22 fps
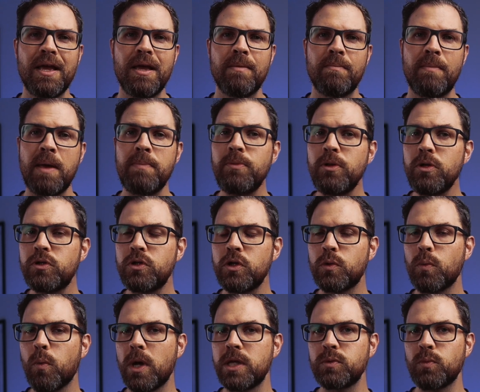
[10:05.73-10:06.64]
My
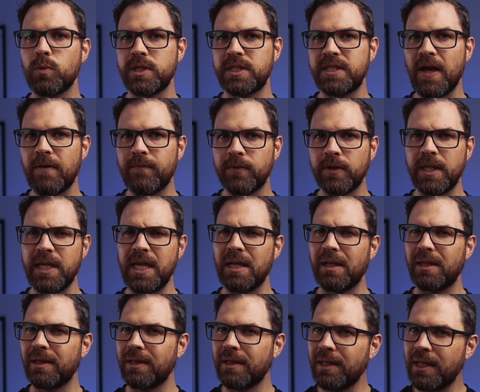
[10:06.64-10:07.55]
Bluetooth ones were definitely a
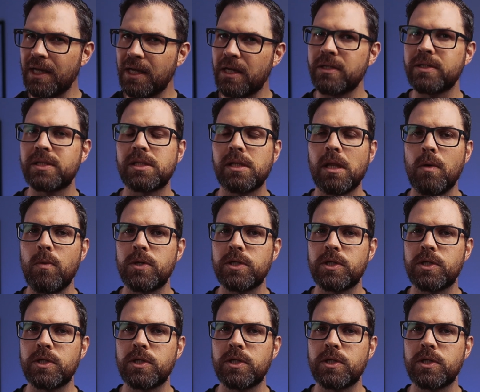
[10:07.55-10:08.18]
little slower